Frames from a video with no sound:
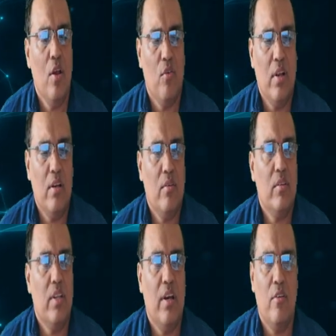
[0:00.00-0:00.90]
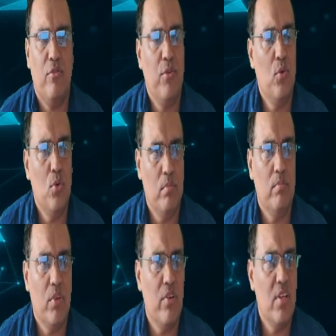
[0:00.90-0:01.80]
Well, there are
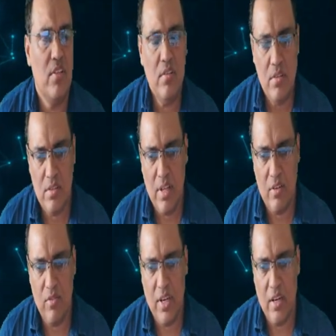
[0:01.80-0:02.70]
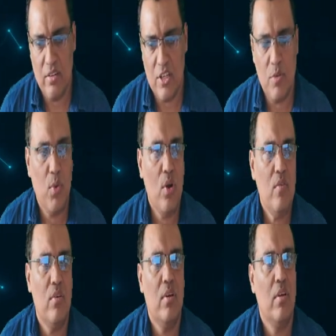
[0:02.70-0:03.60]
few reasons that we can touch
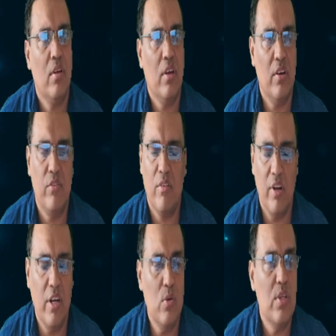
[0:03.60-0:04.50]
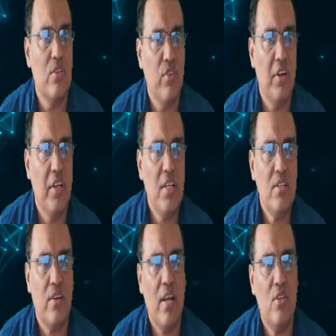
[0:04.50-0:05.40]
upon. It reduces
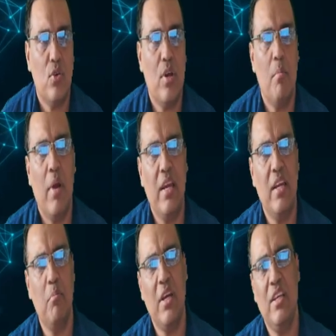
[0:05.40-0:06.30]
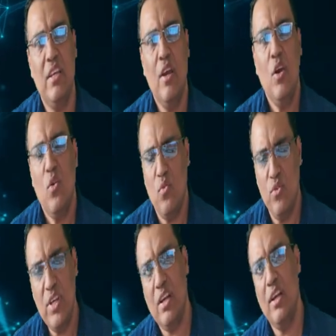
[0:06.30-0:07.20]
variance, right? So combining many
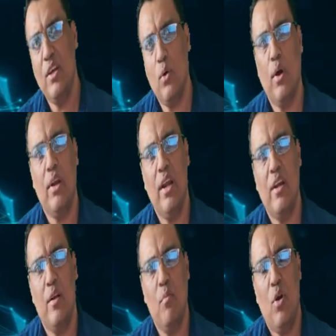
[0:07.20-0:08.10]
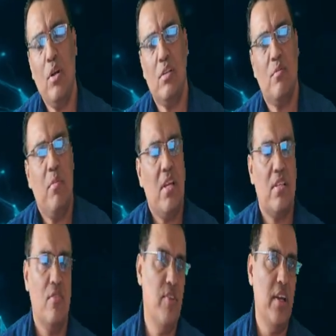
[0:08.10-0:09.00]
weakly correlated models
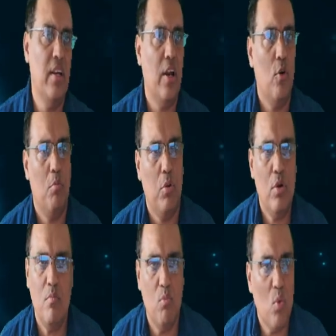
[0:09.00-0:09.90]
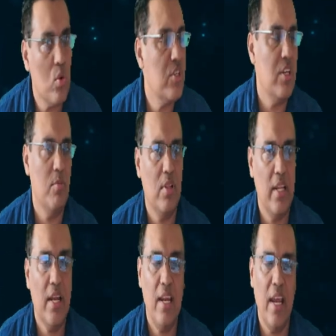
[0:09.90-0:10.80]
makes the final output more
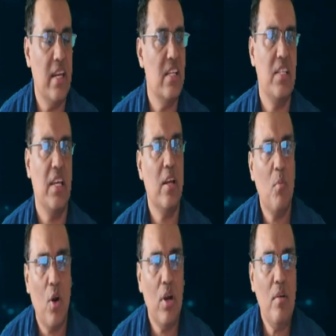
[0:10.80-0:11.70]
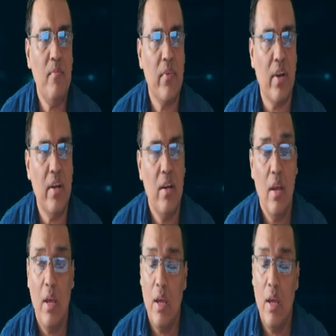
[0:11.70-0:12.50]
stable than any single model, right?